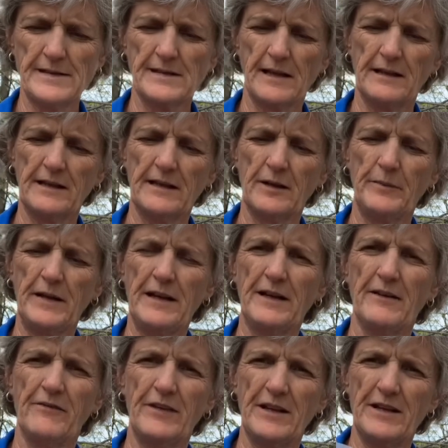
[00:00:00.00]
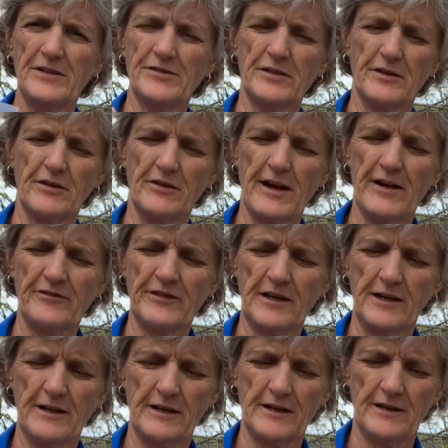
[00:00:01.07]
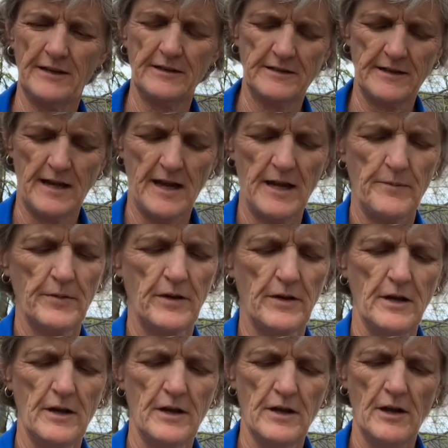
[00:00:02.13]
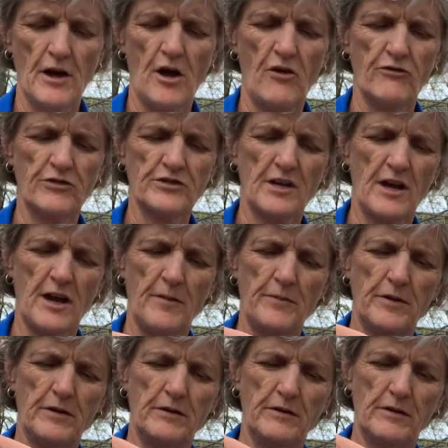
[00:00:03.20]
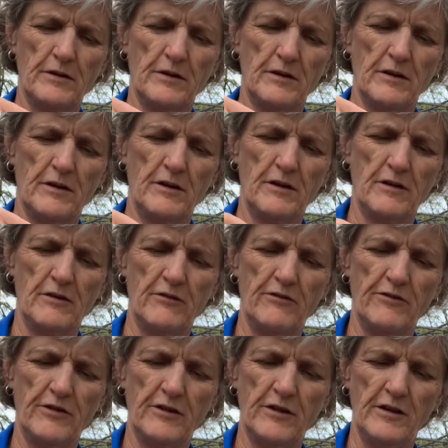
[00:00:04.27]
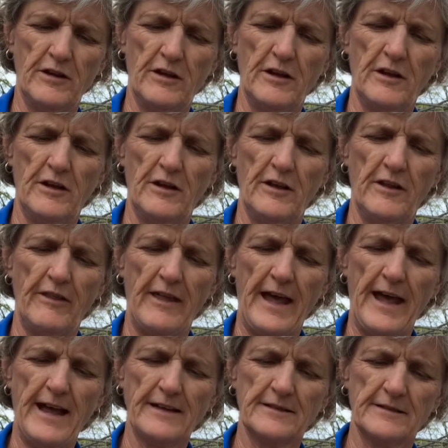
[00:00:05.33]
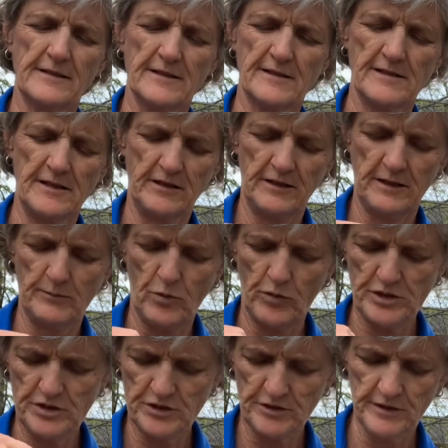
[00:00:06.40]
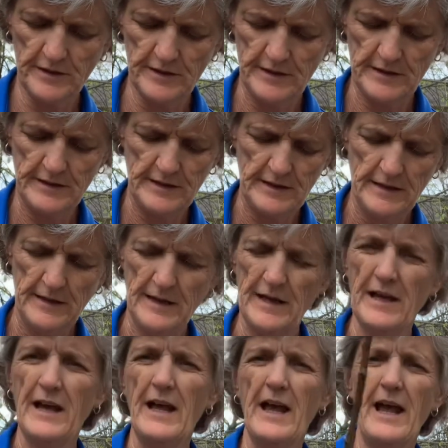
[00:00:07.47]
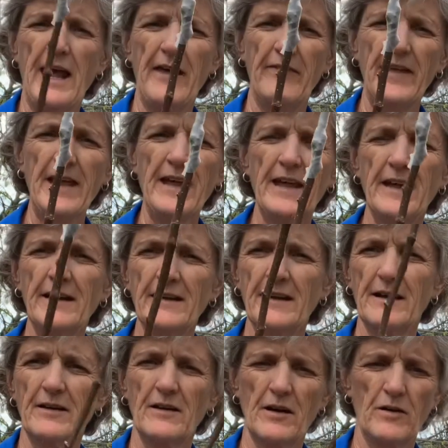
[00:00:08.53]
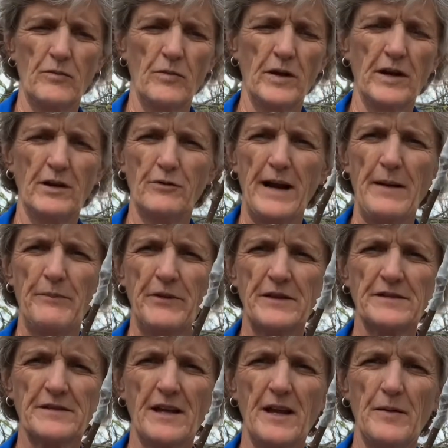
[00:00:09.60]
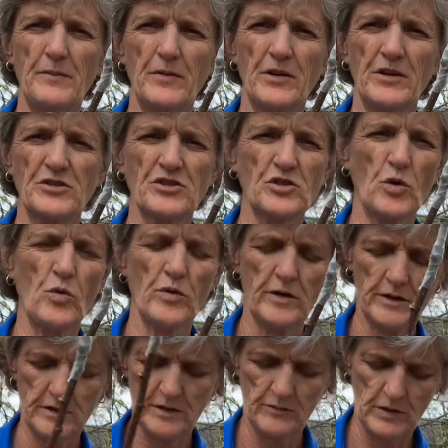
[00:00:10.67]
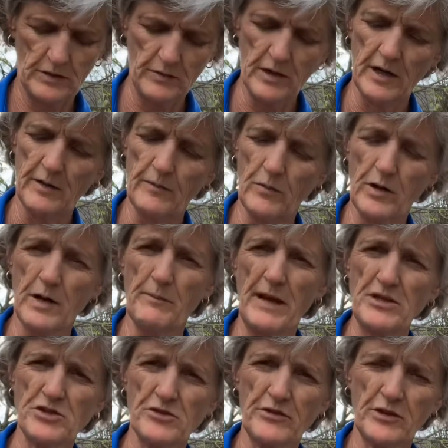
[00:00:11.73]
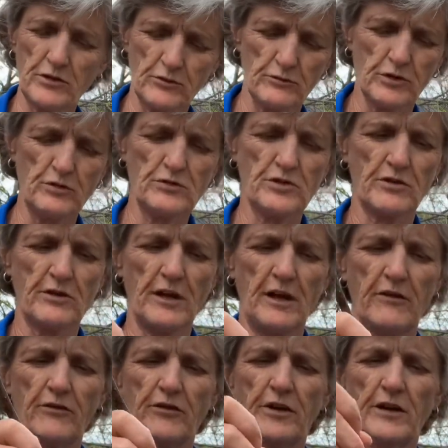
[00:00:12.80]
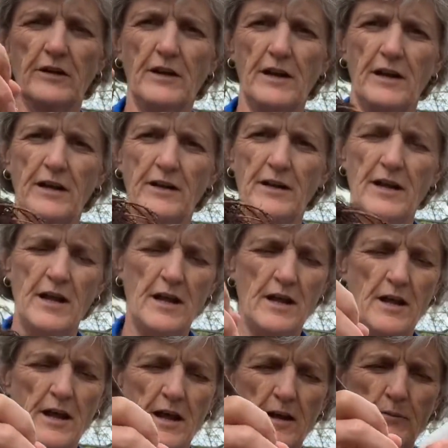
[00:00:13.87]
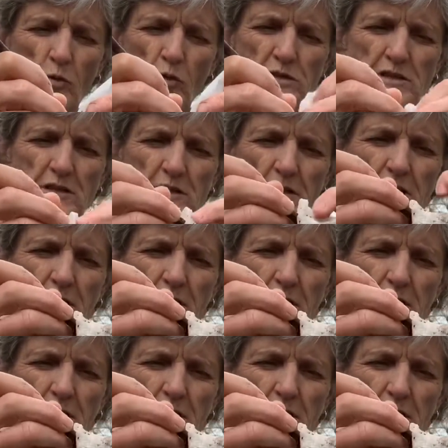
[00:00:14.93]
a little bit of this grafting tape over top of that to seal in moisture. And then we're going to wrap this up. We're going to store it. Well, we're going to make sure that the roots are covered and moistened.